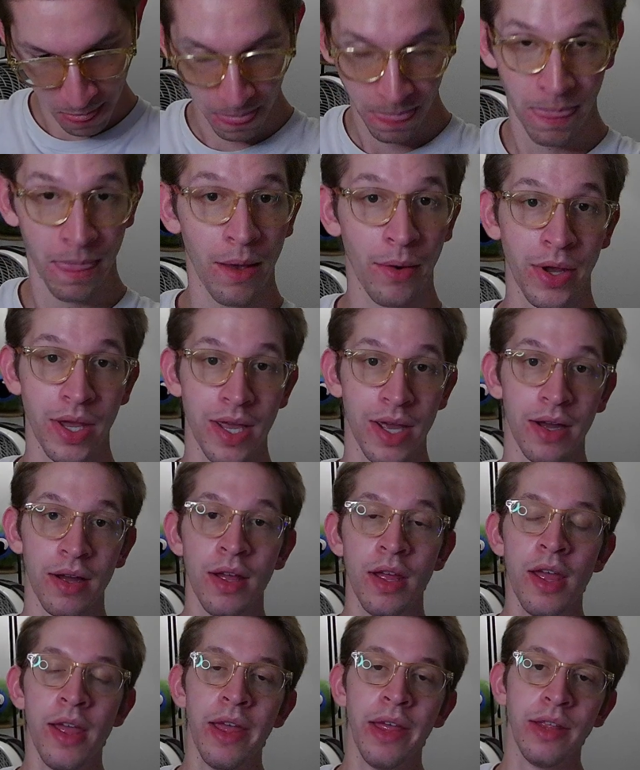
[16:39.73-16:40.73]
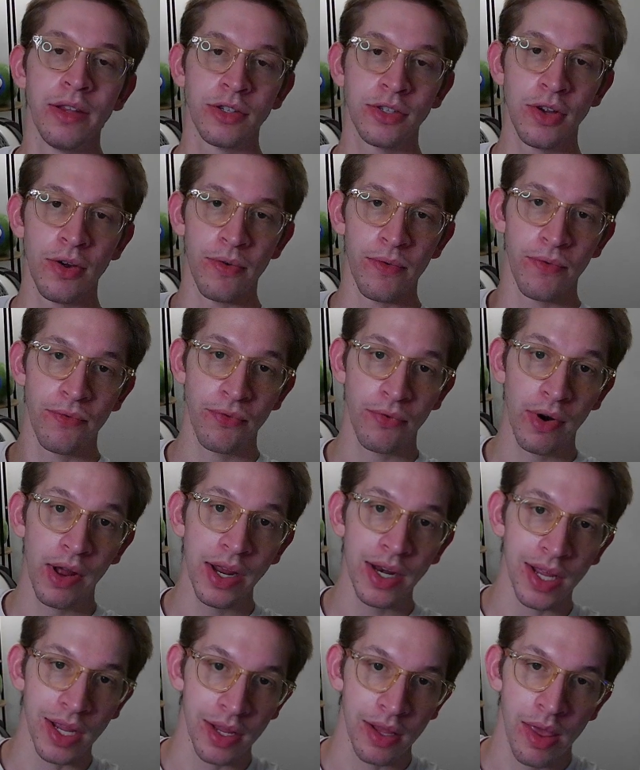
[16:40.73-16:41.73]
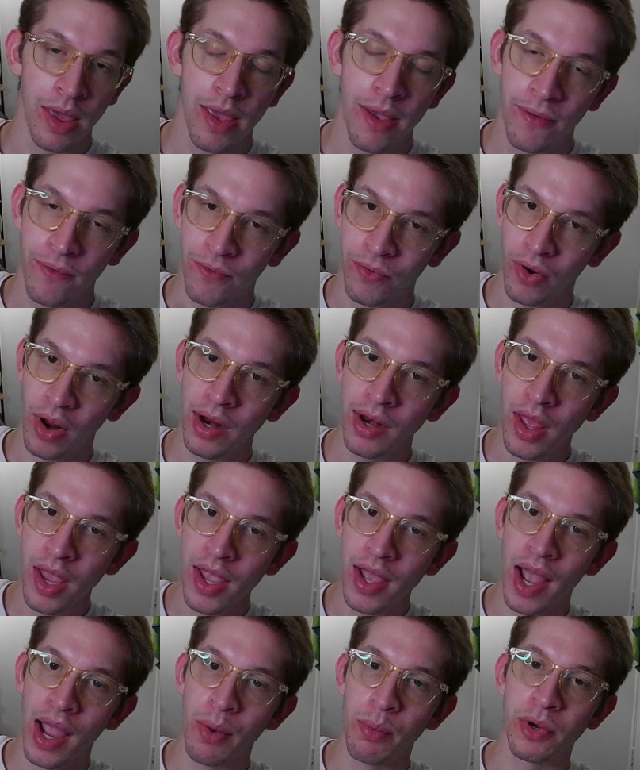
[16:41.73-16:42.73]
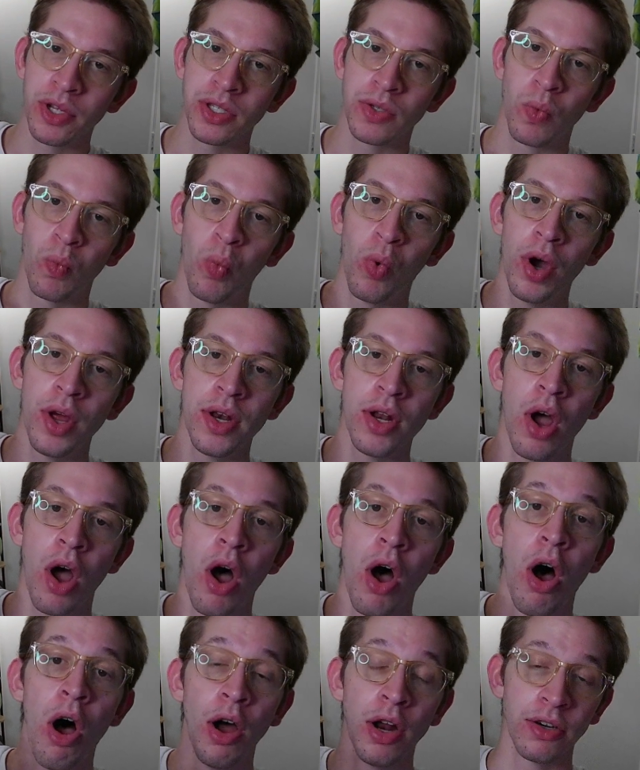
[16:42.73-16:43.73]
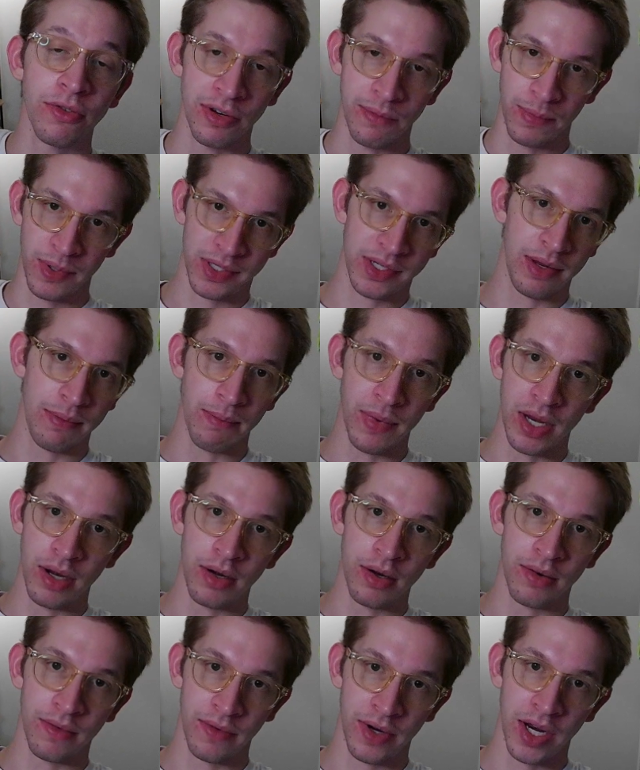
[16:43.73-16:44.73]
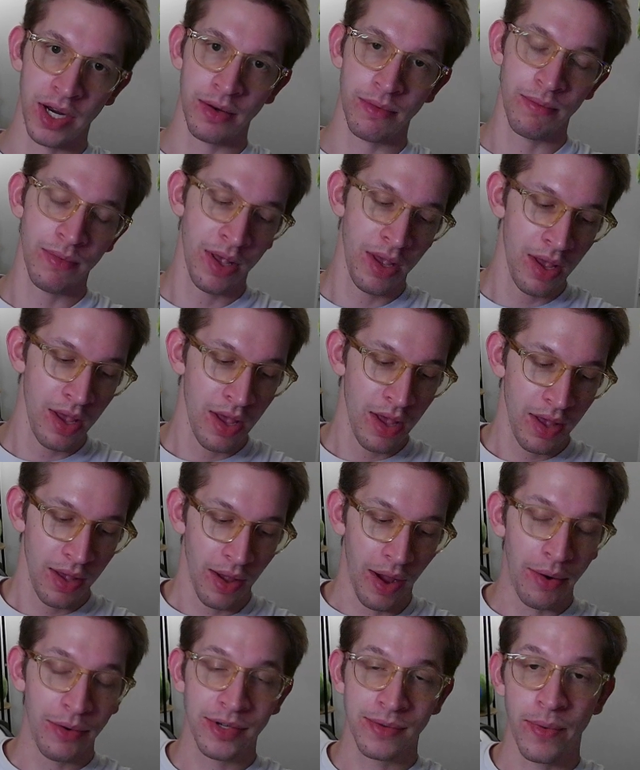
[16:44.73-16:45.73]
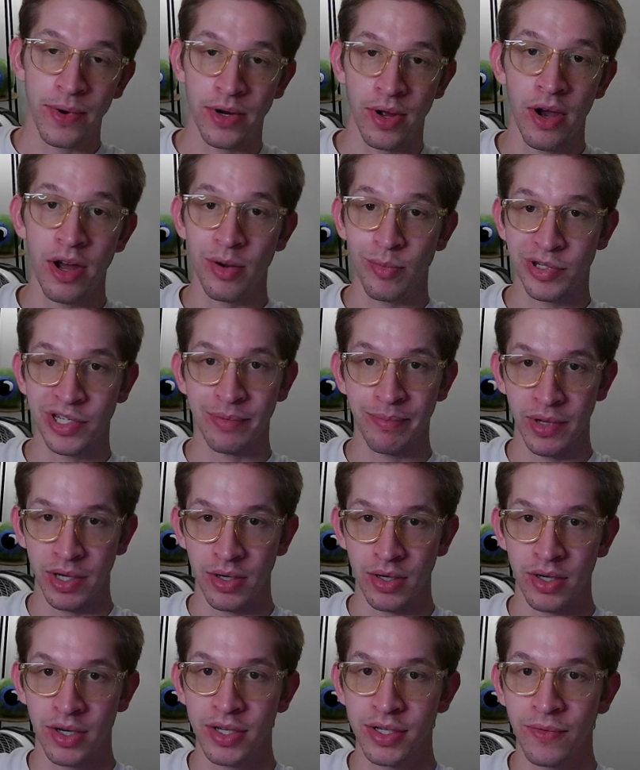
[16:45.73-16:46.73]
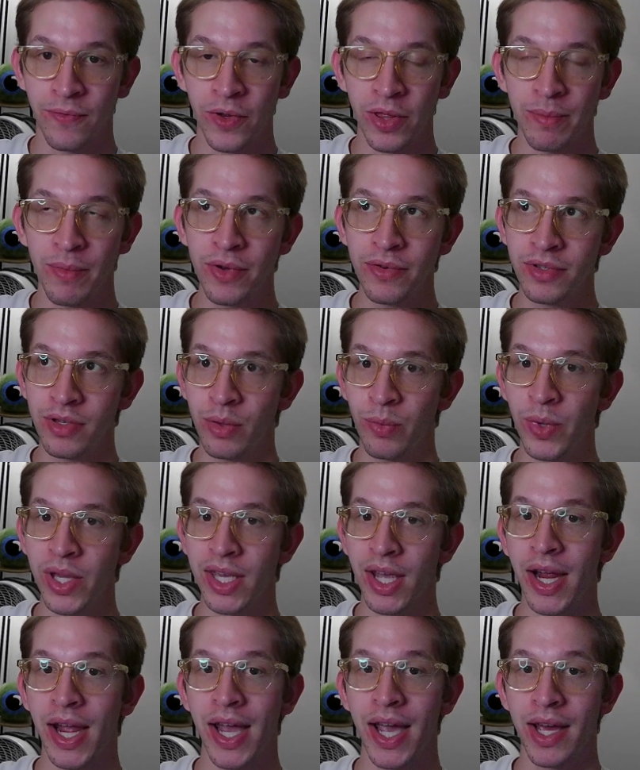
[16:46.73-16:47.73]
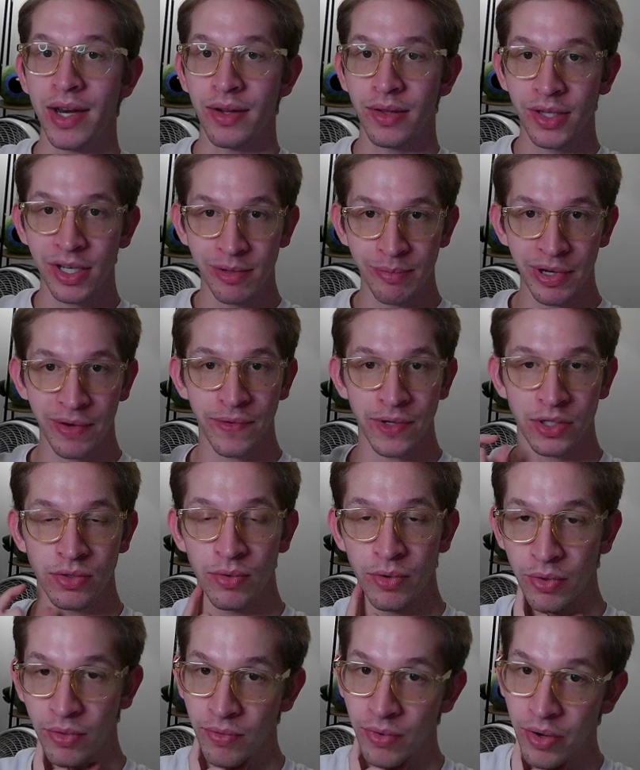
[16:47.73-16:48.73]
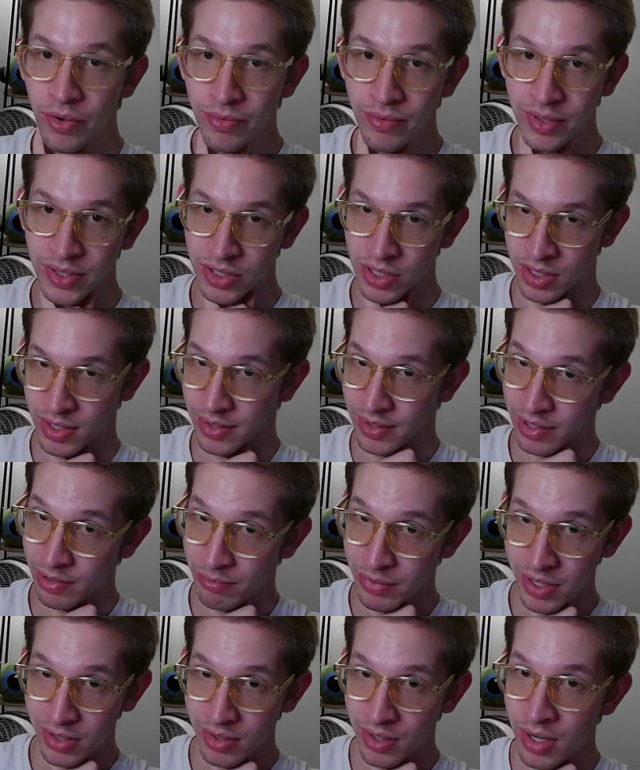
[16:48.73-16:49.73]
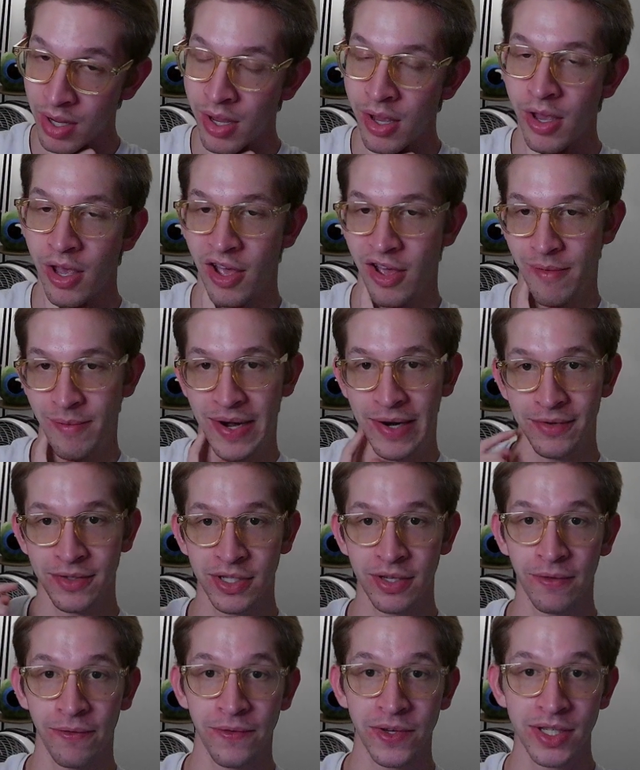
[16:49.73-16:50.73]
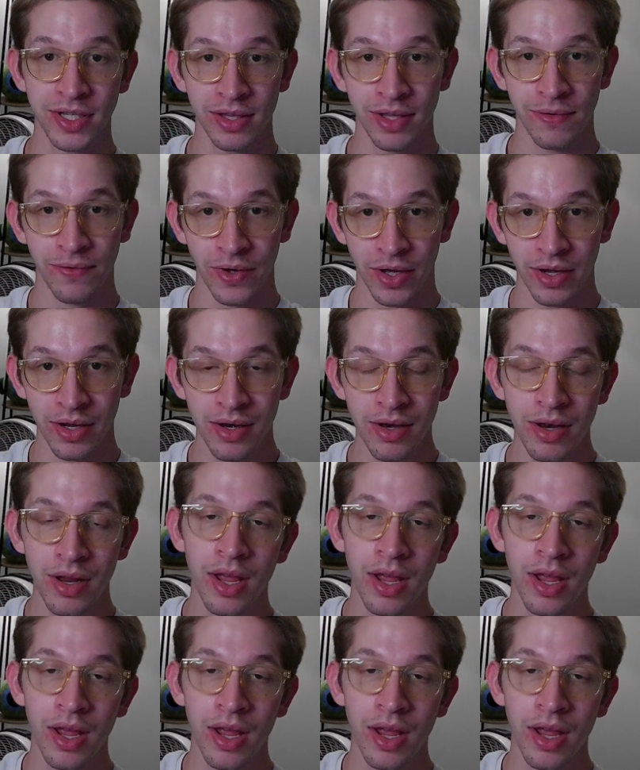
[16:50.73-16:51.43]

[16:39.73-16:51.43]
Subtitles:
Okay, yeah. So Friday. Friday, I was 100% better, right? I was 100% better. Because for the most of the week, I had a little bit of a sore throat, just a little bit, but I was still physically fine.